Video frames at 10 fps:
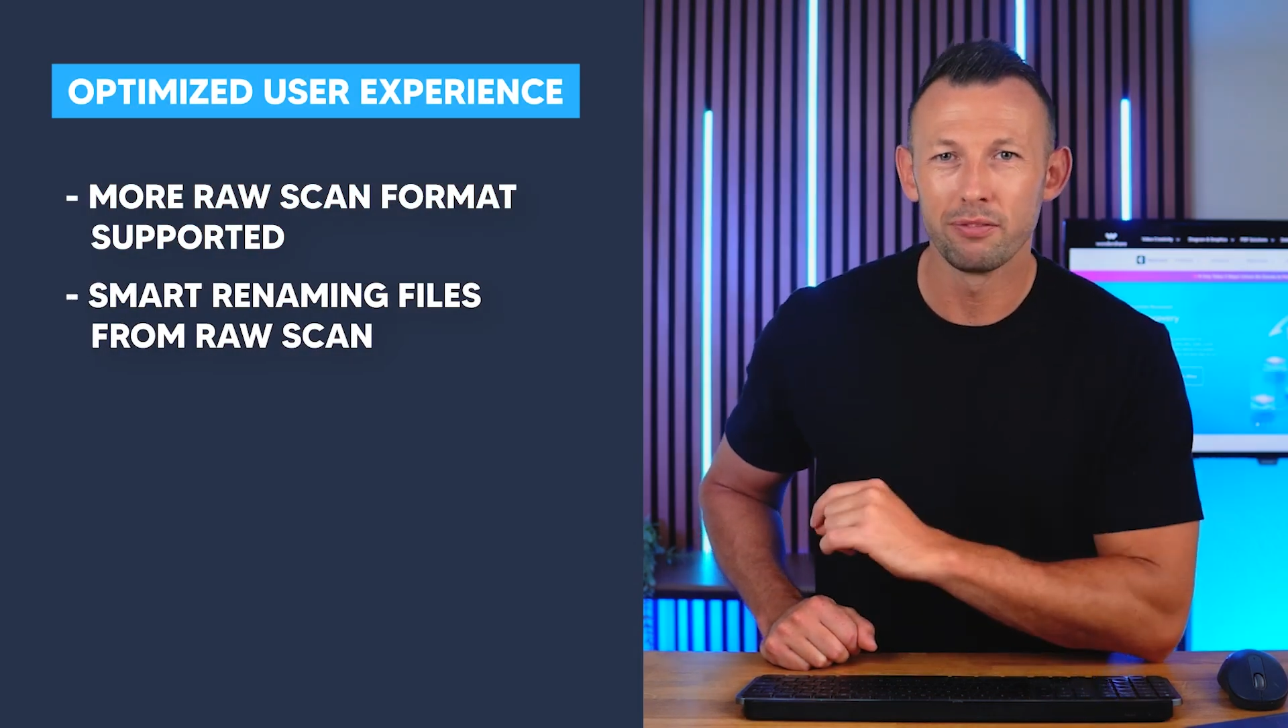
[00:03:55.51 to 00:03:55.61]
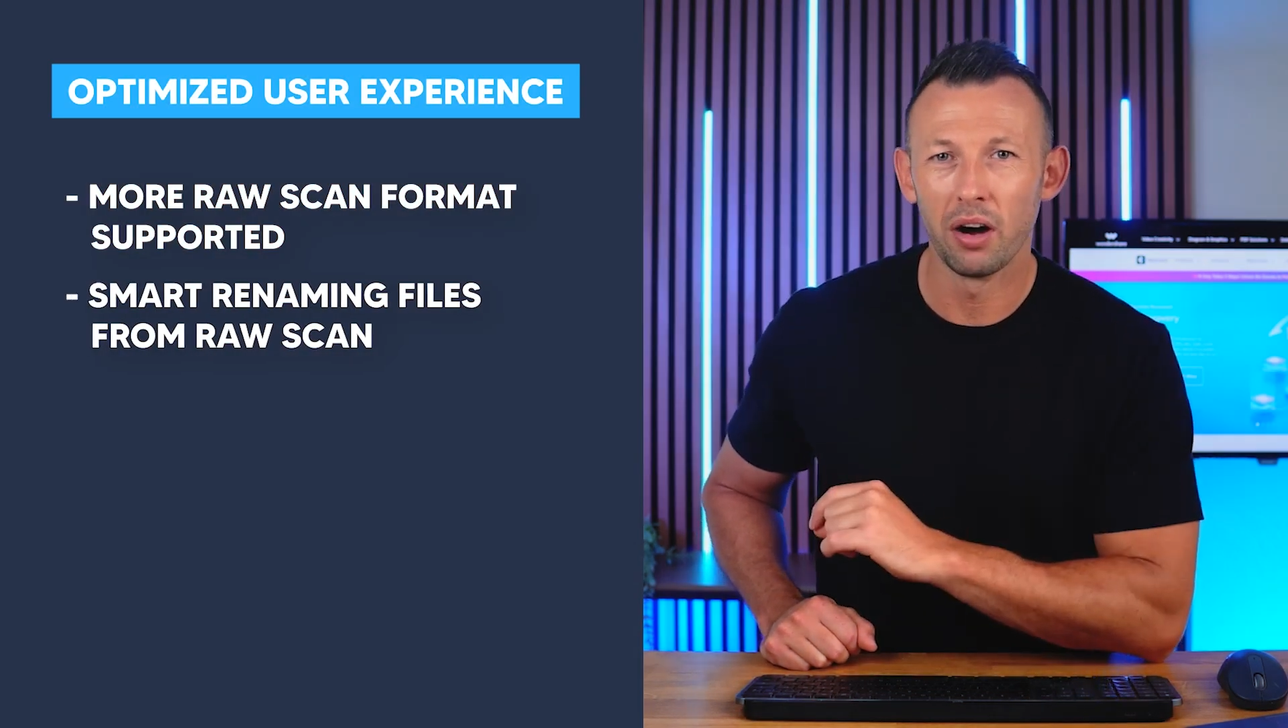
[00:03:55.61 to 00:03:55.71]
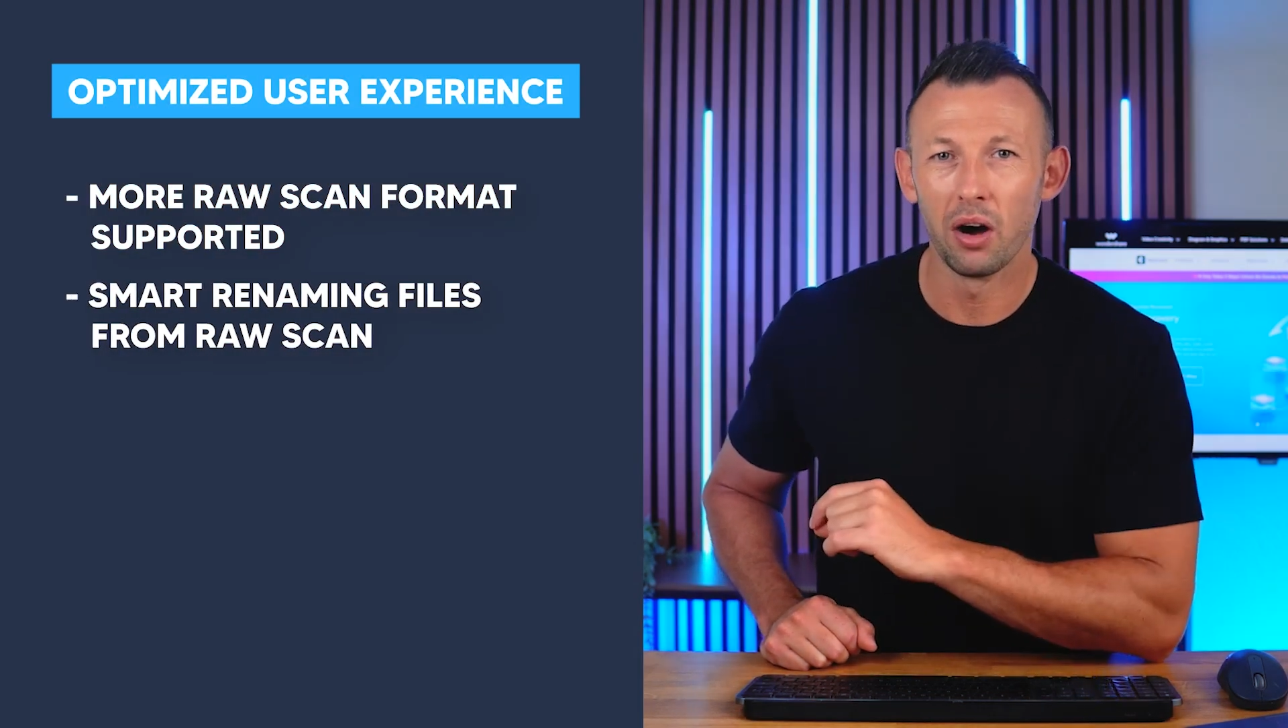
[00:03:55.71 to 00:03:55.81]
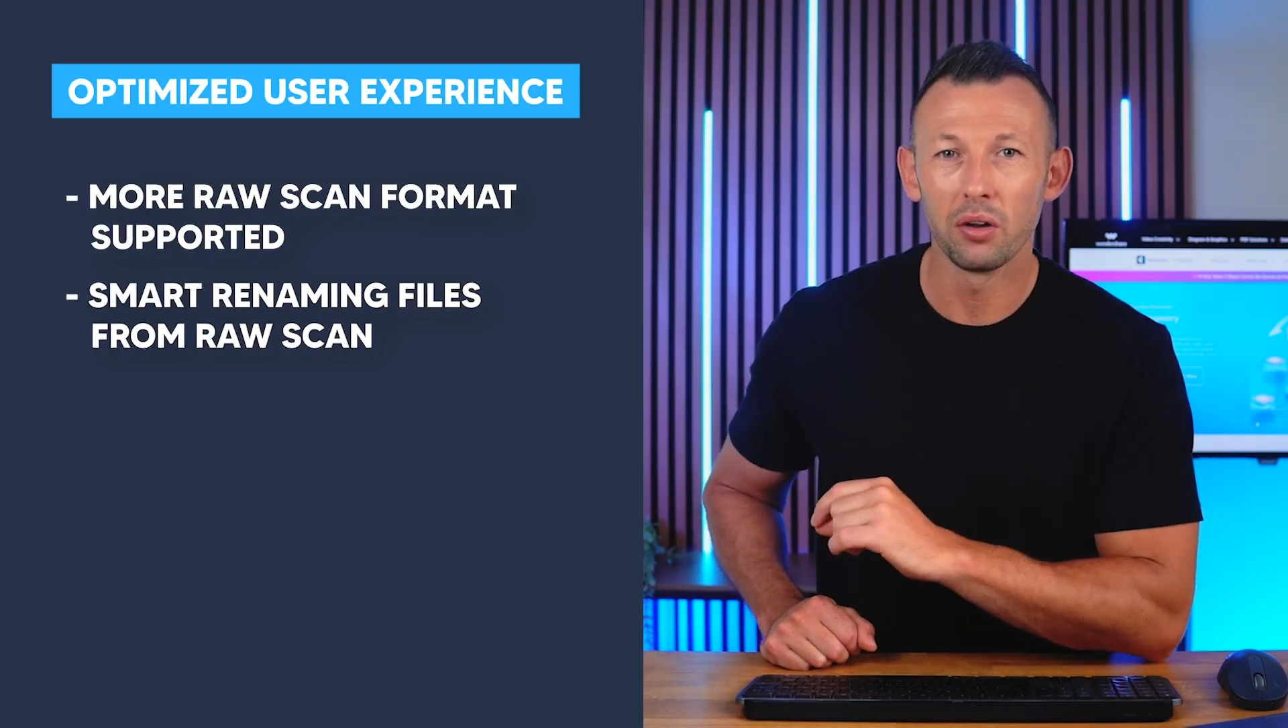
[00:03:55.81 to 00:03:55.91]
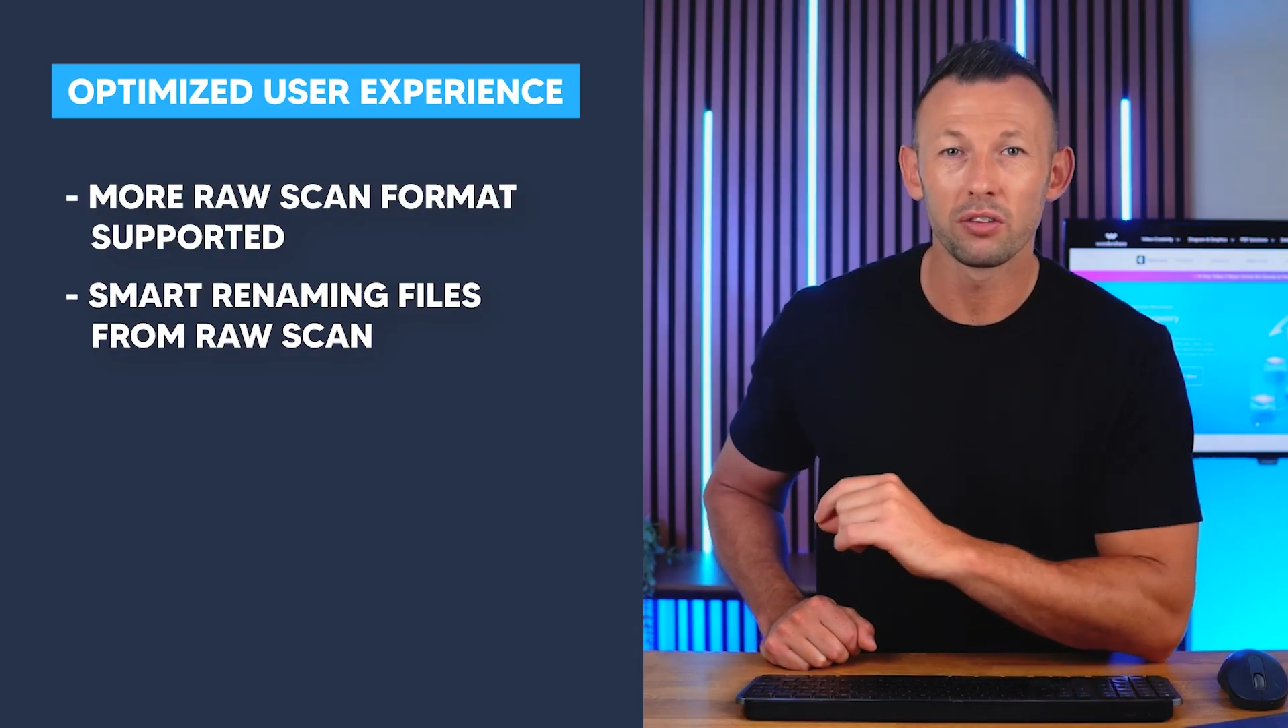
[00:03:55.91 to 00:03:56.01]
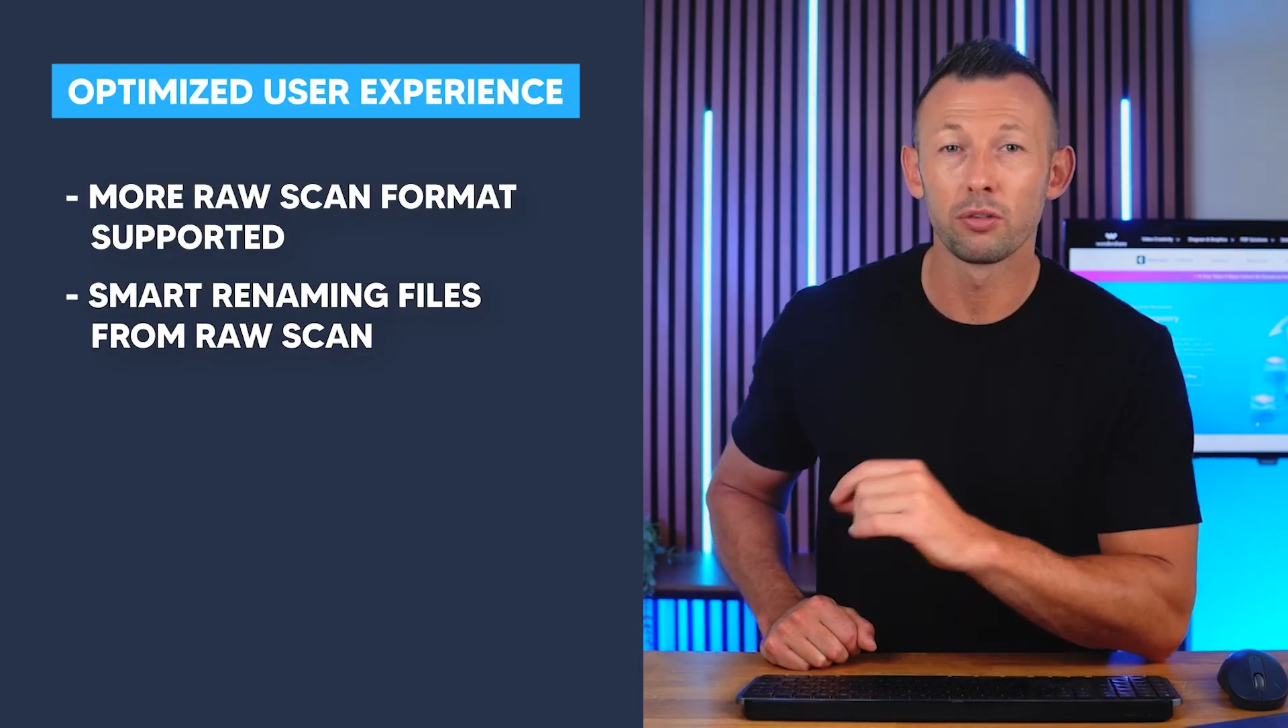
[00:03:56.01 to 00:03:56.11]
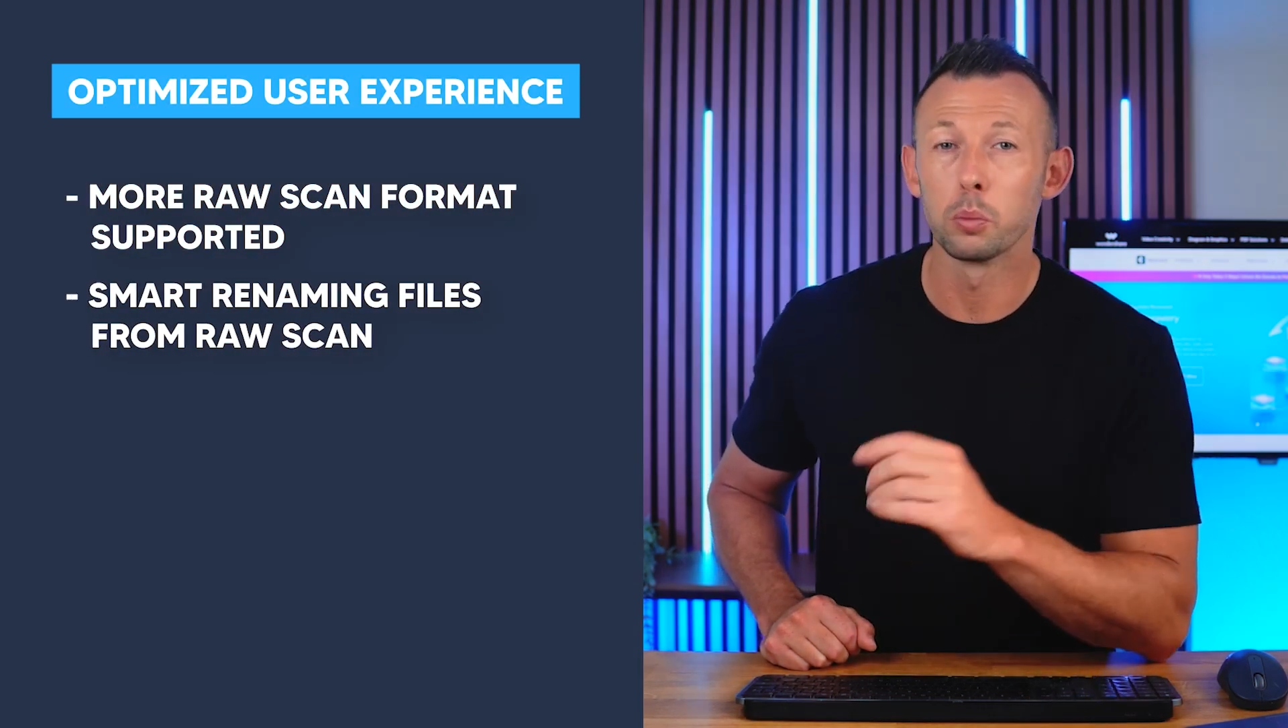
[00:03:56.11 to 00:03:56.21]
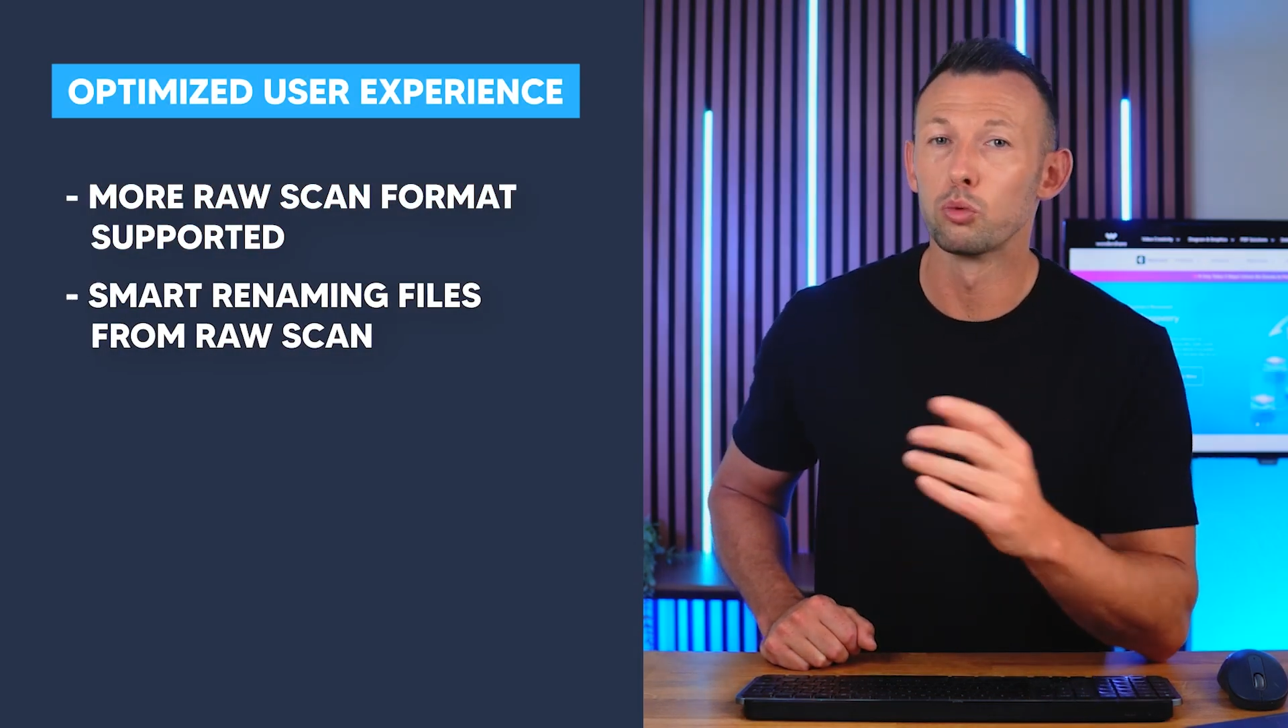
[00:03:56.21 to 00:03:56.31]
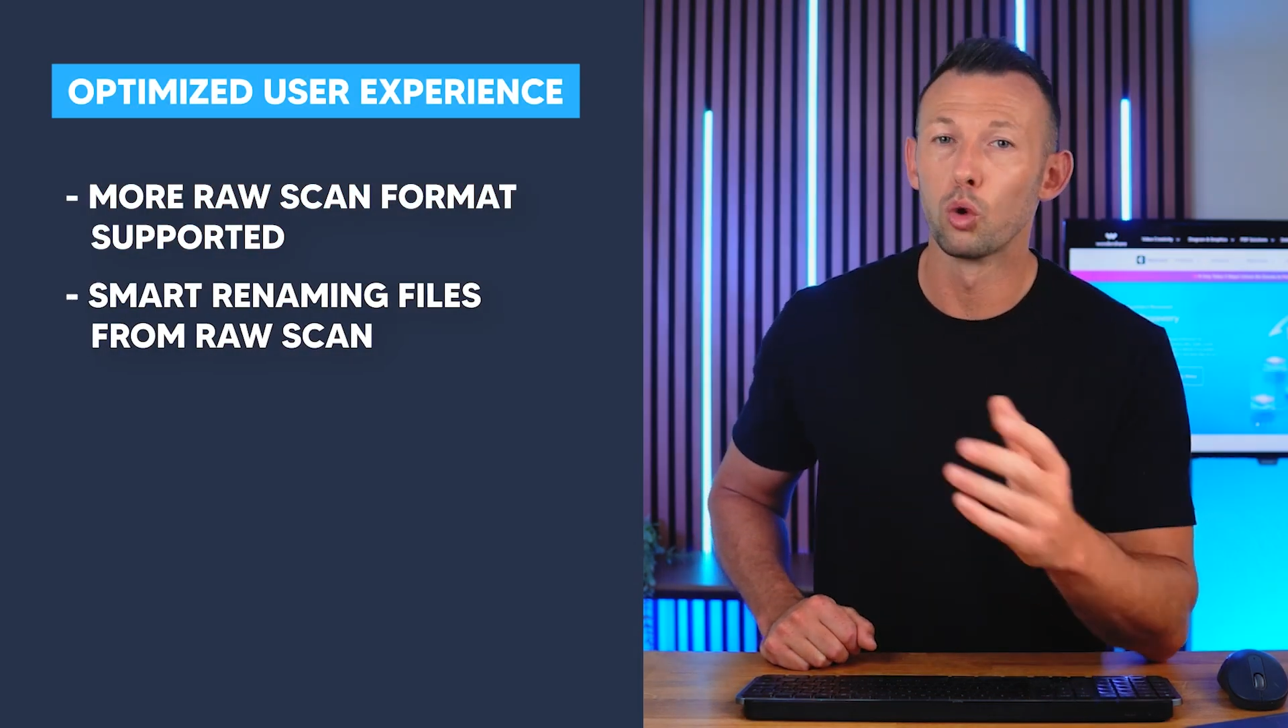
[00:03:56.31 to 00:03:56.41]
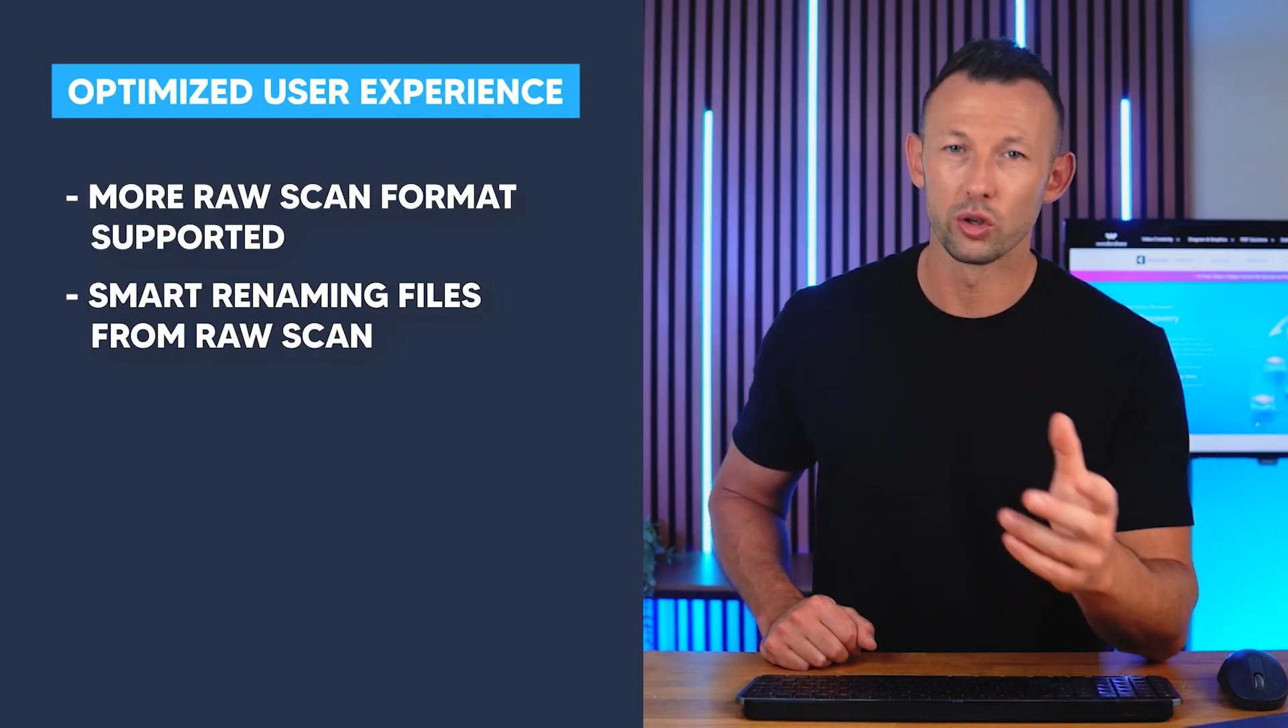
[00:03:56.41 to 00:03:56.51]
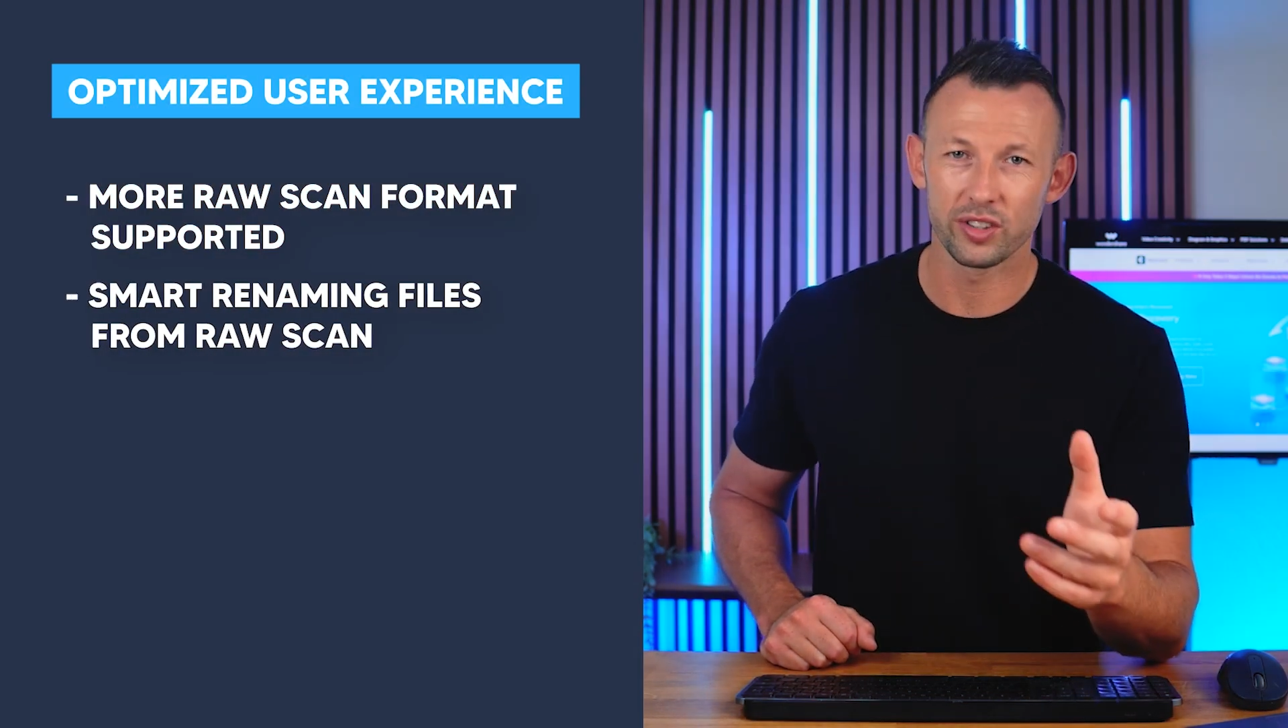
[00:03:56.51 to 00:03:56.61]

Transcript: files from raw